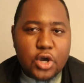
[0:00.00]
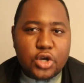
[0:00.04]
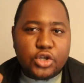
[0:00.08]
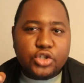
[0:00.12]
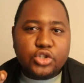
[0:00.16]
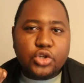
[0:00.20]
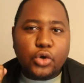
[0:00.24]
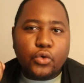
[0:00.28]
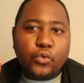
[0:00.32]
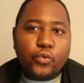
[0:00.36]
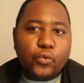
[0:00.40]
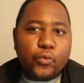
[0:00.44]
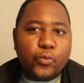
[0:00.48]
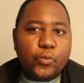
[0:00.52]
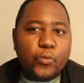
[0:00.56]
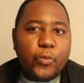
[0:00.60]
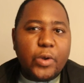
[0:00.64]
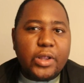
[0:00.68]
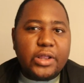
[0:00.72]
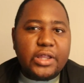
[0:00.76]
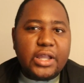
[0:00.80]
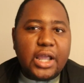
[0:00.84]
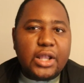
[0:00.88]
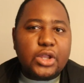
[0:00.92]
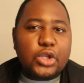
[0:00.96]
So
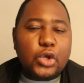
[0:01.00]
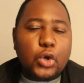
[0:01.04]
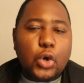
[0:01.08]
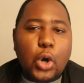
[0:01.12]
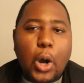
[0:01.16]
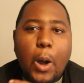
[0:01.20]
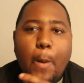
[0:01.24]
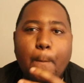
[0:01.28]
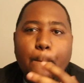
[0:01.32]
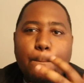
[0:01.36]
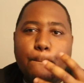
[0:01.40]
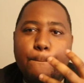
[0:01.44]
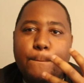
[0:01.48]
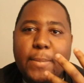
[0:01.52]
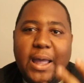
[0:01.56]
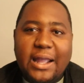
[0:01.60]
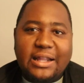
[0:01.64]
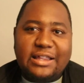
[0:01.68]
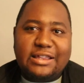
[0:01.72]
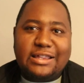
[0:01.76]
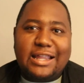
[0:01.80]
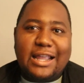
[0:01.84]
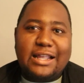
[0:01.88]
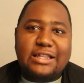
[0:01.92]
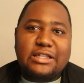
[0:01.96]
we need to
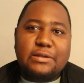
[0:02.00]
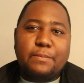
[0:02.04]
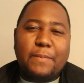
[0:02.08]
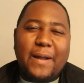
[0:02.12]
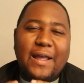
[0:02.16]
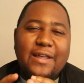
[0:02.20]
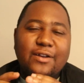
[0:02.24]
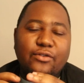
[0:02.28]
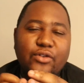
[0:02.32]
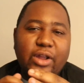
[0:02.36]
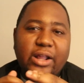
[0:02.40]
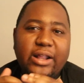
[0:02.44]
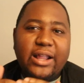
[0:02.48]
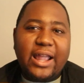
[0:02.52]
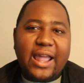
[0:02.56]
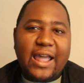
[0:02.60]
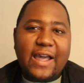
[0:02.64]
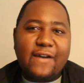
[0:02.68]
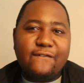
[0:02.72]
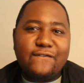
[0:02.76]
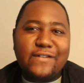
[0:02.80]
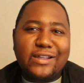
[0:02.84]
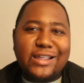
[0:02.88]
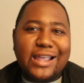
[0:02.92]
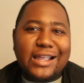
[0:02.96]
combat that by really
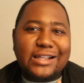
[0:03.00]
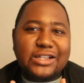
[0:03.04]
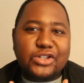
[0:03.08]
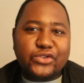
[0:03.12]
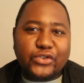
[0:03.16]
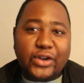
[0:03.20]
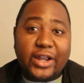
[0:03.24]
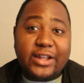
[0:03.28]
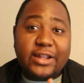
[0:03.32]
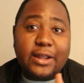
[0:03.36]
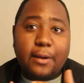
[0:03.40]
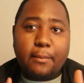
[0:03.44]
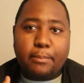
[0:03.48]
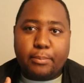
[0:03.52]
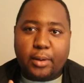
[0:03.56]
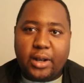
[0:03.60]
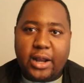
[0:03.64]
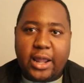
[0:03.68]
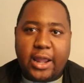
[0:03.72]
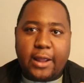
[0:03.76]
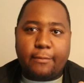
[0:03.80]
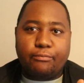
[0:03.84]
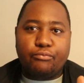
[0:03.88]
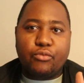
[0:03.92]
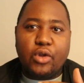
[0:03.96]
having a trading
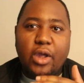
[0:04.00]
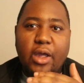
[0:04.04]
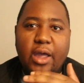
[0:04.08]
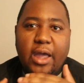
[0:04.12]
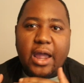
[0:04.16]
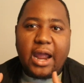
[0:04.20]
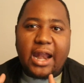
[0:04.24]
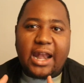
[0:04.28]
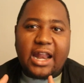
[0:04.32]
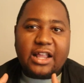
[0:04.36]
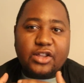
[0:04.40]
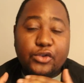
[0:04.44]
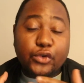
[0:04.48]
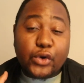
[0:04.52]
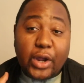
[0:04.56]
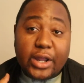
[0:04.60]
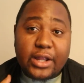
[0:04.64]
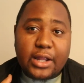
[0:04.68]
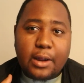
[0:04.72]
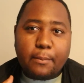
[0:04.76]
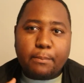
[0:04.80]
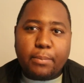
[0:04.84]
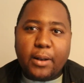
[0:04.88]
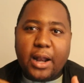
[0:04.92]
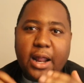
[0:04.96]
plan. And a
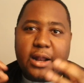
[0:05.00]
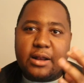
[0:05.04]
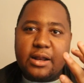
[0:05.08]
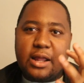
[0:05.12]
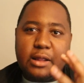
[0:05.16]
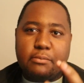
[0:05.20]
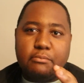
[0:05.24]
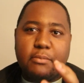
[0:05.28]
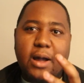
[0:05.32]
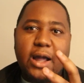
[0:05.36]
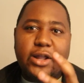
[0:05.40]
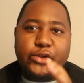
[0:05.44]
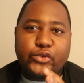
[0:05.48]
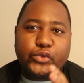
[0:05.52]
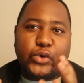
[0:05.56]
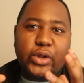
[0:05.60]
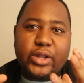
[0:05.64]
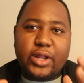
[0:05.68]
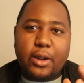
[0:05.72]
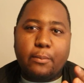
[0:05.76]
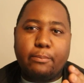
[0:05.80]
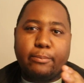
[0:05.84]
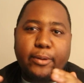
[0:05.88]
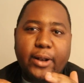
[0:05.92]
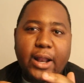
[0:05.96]
trading plan, in my
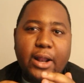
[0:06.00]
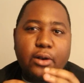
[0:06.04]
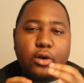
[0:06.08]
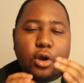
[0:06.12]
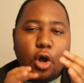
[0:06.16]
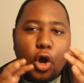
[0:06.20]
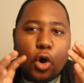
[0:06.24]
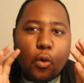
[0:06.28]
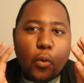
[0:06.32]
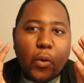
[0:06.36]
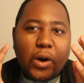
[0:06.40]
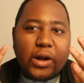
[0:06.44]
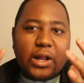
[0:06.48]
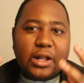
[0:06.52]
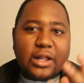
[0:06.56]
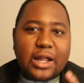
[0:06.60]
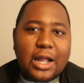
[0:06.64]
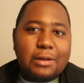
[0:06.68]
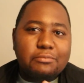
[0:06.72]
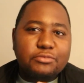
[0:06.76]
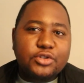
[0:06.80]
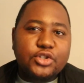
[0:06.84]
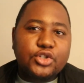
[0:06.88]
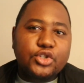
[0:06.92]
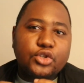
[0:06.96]
trading plan, when it
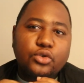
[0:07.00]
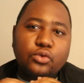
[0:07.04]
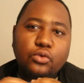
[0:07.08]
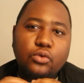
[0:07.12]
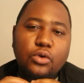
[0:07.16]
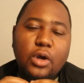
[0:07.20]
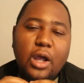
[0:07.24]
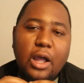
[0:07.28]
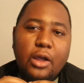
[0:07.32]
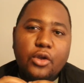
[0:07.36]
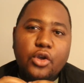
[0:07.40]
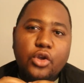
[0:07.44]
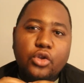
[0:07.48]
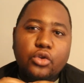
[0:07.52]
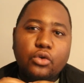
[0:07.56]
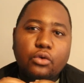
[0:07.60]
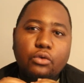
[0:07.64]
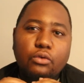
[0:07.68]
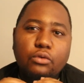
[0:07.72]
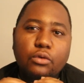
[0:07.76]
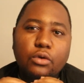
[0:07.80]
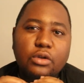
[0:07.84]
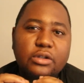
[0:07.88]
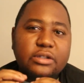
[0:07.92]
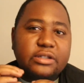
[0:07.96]
comes to
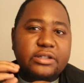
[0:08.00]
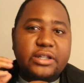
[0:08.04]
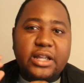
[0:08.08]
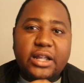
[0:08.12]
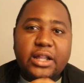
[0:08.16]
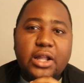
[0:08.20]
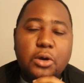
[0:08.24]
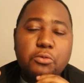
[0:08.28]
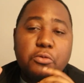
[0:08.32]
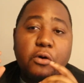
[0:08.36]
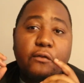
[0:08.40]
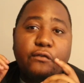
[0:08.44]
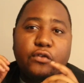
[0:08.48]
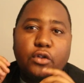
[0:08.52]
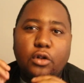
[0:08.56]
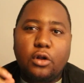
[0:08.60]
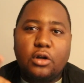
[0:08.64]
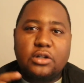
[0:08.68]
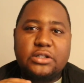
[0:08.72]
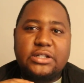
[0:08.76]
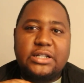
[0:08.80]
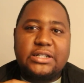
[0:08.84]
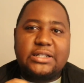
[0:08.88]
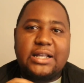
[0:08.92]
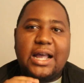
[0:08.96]
dealing with
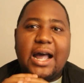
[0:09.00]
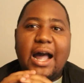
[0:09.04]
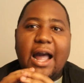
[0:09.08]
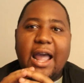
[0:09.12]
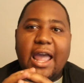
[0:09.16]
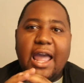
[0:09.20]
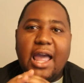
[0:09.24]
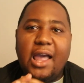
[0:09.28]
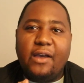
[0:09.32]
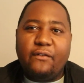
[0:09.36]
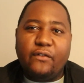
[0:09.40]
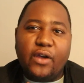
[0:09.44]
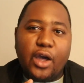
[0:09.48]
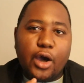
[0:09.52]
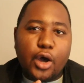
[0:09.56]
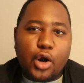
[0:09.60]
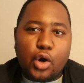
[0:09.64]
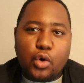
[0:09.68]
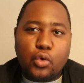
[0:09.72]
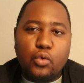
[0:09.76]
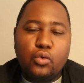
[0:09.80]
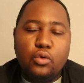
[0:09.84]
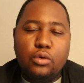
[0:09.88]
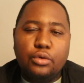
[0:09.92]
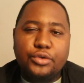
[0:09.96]
losses, I have a
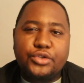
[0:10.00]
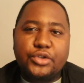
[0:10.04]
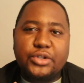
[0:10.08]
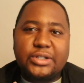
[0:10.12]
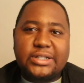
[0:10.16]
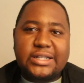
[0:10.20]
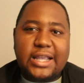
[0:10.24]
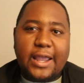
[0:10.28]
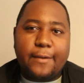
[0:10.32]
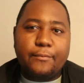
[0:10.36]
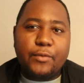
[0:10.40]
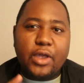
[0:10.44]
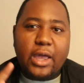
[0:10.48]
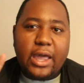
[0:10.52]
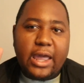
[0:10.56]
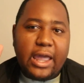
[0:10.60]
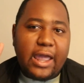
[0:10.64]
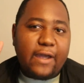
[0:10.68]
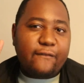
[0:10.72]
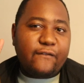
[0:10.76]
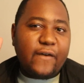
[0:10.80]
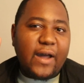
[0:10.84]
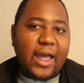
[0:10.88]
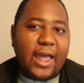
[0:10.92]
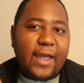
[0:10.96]
rule to say,
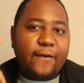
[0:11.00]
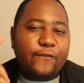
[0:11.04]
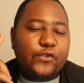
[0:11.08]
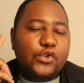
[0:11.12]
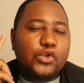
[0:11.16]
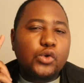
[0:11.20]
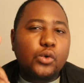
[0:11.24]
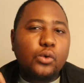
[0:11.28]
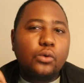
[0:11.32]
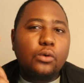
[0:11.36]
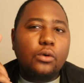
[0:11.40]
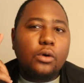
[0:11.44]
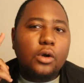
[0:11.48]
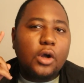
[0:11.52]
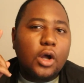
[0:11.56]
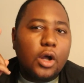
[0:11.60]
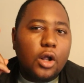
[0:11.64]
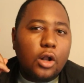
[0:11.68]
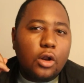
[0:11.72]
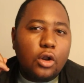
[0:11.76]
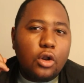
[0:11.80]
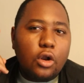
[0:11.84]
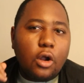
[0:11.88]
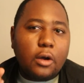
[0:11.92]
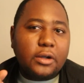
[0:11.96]
if I have 2
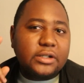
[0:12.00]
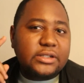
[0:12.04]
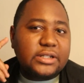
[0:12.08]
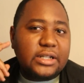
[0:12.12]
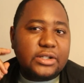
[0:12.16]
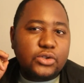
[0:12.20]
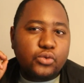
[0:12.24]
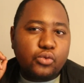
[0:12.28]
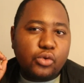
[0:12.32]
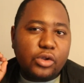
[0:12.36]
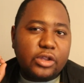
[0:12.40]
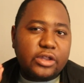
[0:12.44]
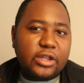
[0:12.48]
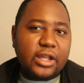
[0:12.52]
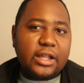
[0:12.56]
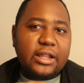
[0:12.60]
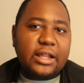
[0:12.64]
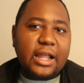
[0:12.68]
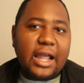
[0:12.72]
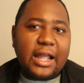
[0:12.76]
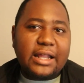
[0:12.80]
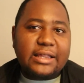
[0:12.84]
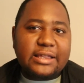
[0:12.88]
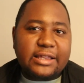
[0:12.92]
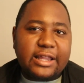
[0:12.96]
losses
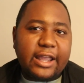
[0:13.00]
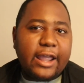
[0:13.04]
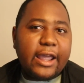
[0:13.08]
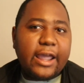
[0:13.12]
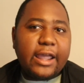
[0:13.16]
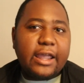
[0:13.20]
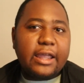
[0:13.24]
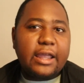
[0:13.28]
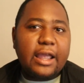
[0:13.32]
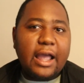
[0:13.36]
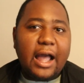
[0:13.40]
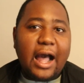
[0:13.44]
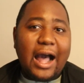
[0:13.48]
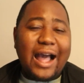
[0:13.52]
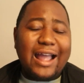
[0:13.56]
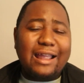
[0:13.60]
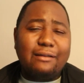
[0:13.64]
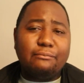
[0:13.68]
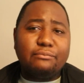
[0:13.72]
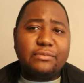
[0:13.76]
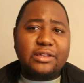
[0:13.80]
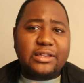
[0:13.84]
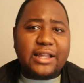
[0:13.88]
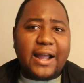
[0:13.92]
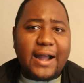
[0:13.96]
within a day, I
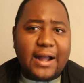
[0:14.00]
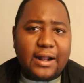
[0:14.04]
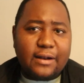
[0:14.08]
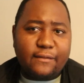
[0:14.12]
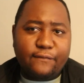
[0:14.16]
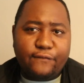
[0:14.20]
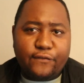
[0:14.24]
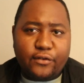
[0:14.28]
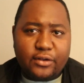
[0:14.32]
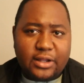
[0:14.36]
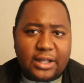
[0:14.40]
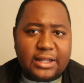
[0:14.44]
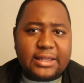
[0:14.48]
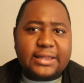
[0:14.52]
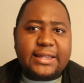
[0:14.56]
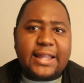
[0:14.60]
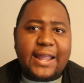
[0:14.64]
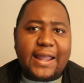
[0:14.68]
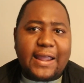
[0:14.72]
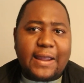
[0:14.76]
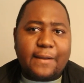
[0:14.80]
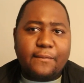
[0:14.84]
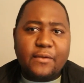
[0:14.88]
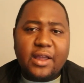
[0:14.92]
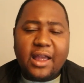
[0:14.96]
am done for that
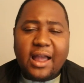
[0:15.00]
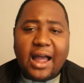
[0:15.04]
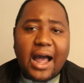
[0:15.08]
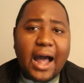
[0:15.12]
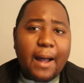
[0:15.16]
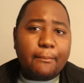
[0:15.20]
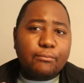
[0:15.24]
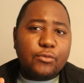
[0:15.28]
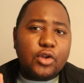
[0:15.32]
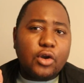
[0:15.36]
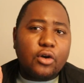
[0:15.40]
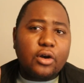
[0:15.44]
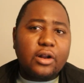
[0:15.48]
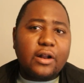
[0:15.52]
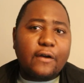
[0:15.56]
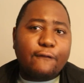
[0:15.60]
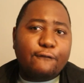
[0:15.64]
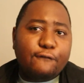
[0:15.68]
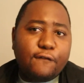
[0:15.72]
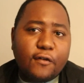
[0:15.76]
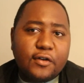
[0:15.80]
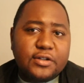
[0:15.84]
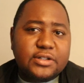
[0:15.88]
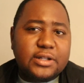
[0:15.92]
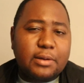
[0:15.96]
day. I'm not gonna
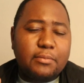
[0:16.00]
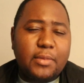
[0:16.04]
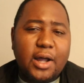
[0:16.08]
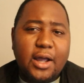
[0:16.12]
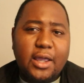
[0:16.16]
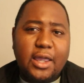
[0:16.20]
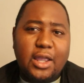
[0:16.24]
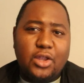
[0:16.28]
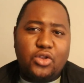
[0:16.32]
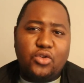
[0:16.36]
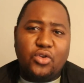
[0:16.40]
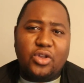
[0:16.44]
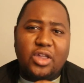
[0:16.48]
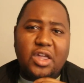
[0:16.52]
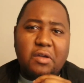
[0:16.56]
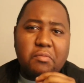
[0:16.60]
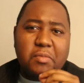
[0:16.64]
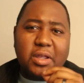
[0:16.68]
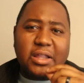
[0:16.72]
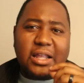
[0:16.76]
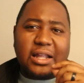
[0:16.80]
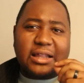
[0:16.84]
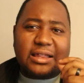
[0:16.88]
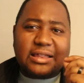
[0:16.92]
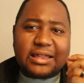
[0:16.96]
force the market to give
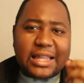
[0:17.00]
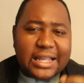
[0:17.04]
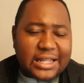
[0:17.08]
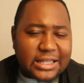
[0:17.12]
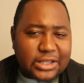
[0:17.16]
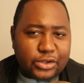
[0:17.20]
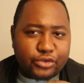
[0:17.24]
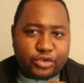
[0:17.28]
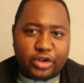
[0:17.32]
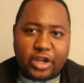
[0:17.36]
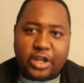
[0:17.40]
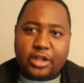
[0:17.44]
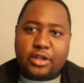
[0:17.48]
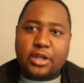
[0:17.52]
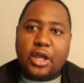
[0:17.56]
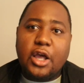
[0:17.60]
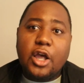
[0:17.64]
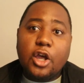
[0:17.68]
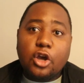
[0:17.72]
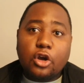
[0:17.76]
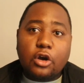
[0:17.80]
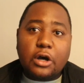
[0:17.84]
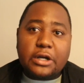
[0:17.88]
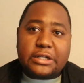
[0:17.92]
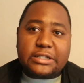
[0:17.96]
me the dead trade,
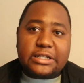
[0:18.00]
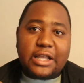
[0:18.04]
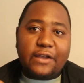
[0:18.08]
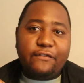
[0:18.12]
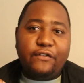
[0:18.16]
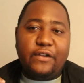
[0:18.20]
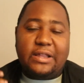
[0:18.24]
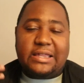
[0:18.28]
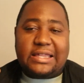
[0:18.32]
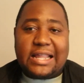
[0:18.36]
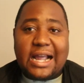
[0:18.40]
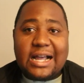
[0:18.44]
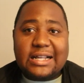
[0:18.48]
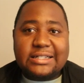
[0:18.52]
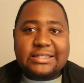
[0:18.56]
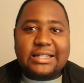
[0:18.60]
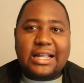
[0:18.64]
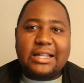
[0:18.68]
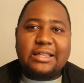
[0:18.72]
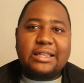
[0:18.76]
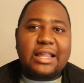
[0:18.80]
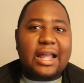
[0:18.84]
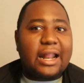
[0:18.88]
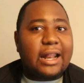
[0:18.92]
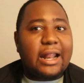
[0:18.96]
because if it does
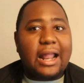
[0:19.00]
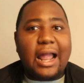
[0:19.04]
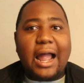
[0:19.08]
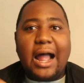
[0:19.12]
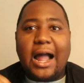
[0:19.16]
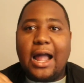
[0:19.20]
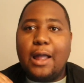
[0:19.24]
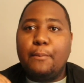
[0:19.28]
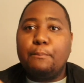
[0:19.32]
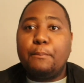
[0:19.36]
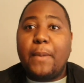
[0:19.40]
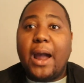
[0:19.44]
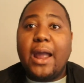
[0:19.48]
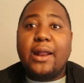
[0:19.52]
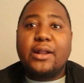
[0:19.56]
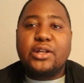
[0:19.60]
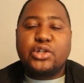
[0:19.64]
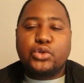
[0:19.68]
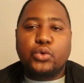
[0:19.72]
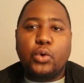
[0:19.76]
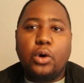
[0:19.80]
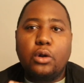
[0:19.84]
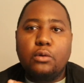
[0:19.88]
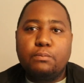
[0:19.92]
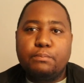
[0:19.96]
that, then I might
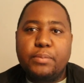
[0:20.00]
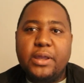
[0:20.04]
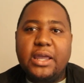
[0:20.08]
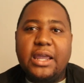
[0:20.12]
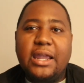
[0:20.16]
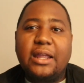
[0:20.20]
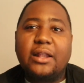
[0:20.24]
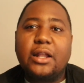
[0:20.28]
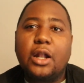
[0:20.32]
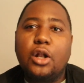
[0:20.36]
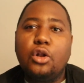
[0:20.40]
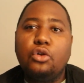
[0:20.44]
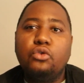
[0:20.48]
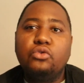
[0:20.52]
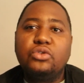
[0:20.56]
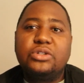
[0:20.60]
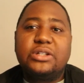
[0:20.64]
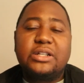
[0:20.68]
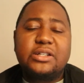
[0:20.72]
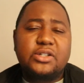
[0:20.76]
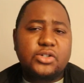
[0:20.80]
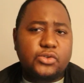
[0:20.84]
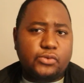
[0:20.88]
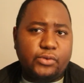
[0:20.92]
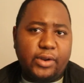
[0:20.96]
as well be in a
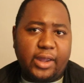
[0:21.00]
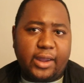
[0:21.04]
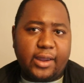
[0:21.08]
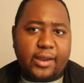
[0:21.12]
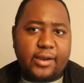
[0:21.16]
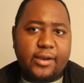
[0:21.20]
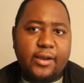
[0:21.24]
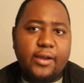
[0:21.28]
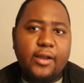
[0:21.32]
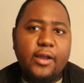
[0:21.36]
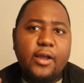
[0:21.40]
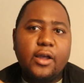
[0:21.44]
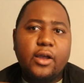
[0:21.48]
losing streak.